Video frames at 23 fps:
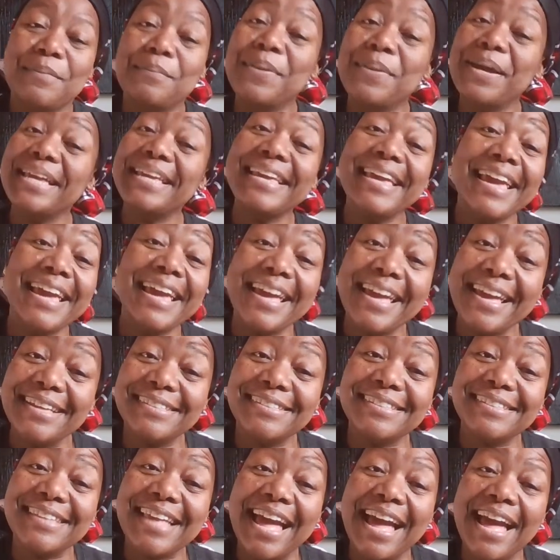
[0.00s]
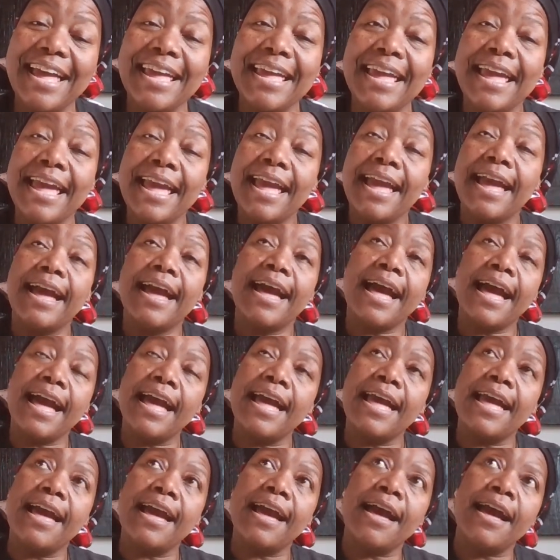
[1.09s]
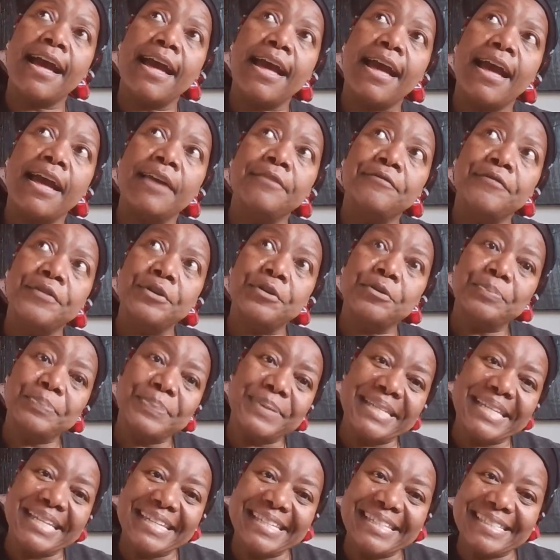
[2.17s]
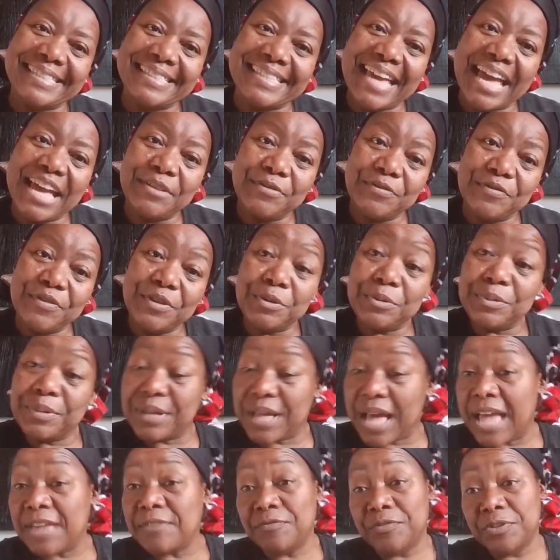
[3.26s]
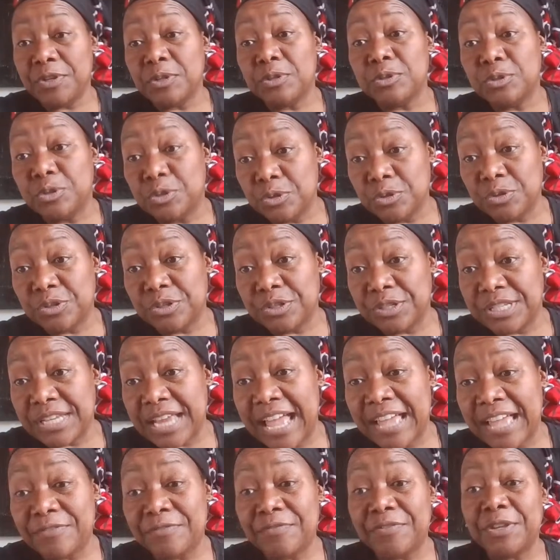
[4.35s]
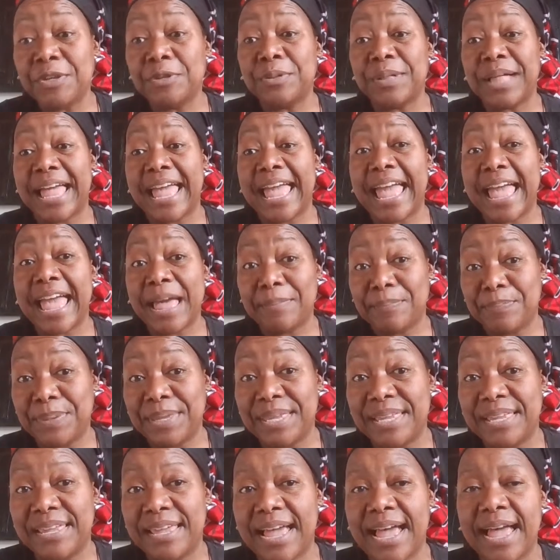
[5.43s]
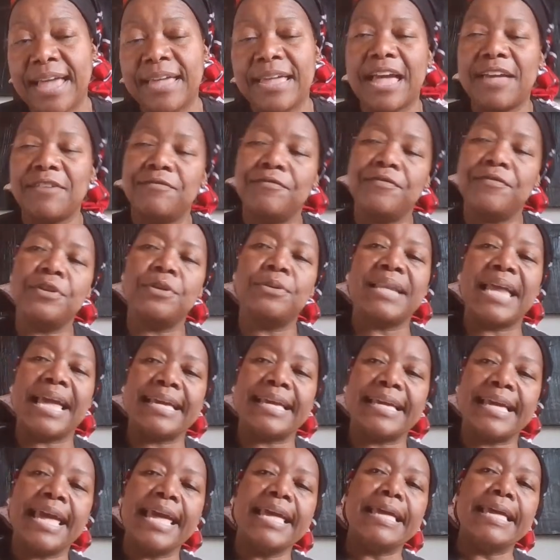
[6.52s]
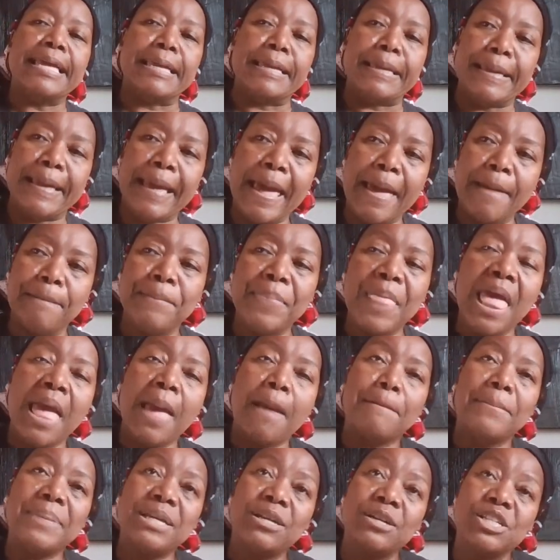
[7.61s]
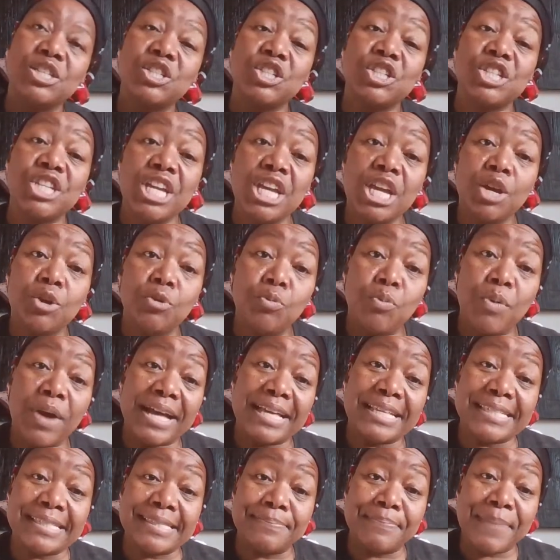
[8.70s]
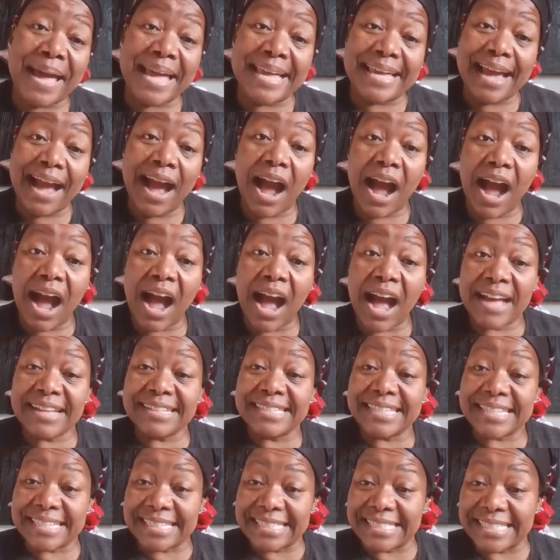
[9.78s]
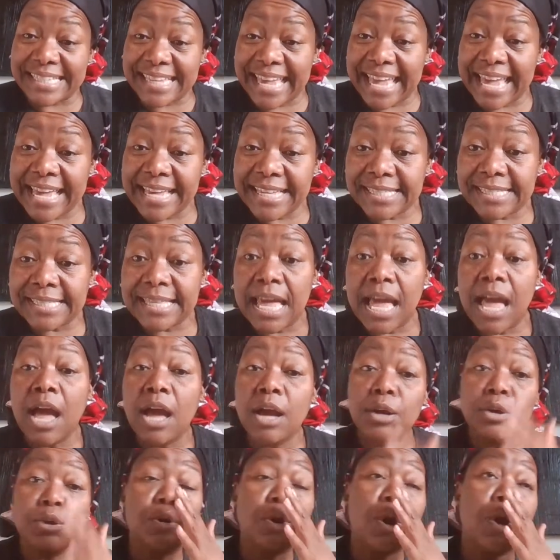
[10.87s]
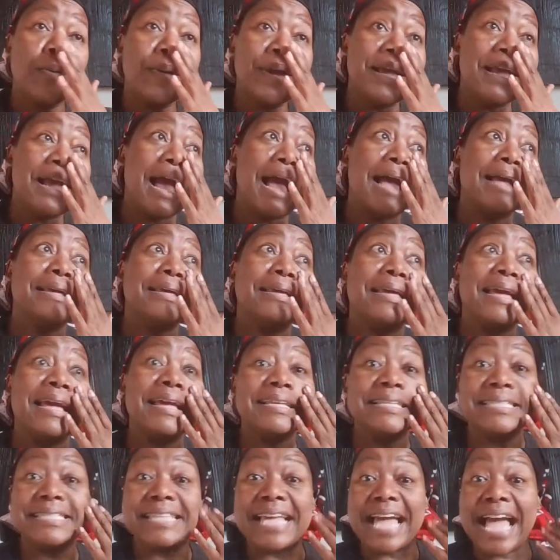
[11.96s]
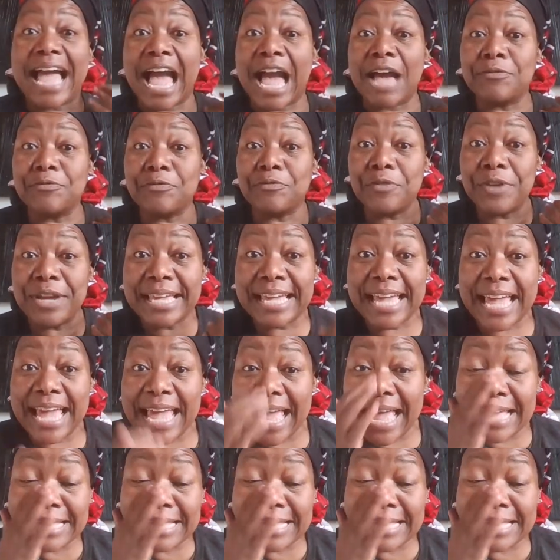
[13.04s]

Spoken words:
But yes, I feel pleased. I feel good. I feel happy. I feel like, yep, because she was my hardest case going against Africans.